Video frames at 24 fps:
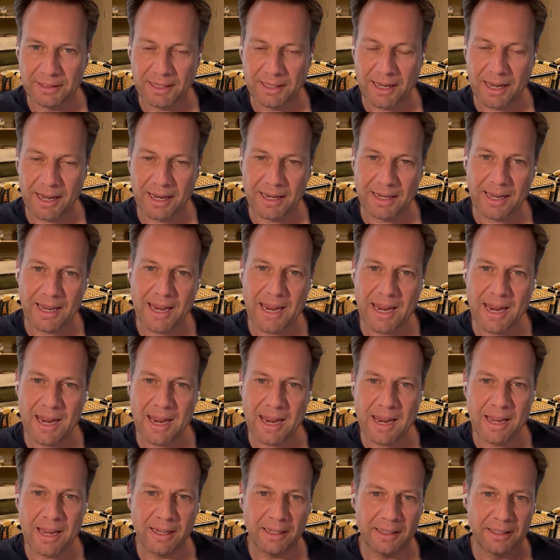And
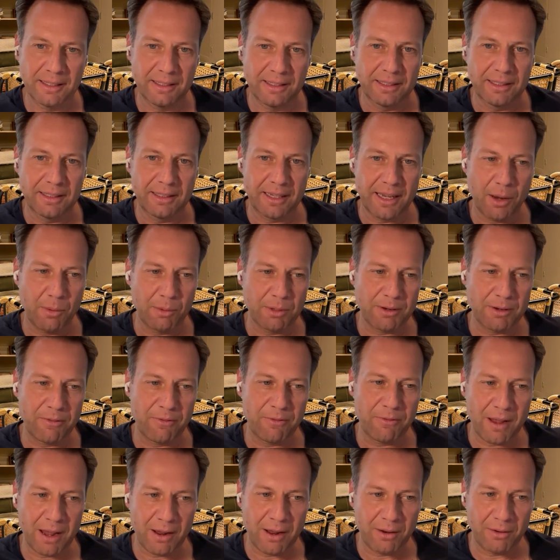he was a
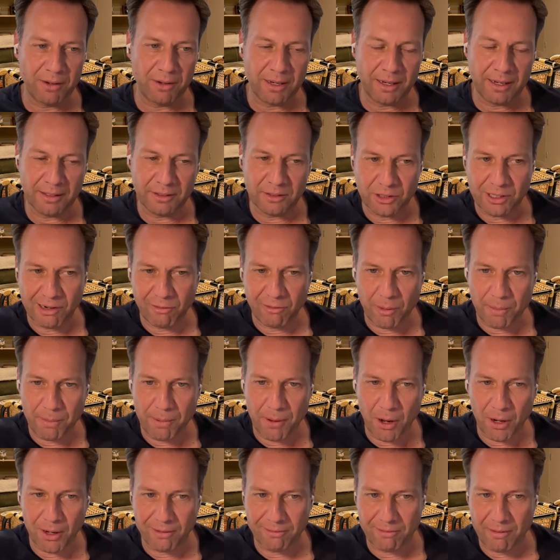founding general
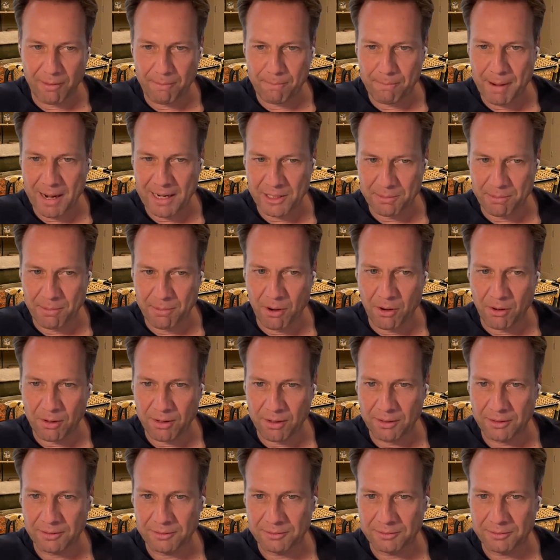partner at Benchmark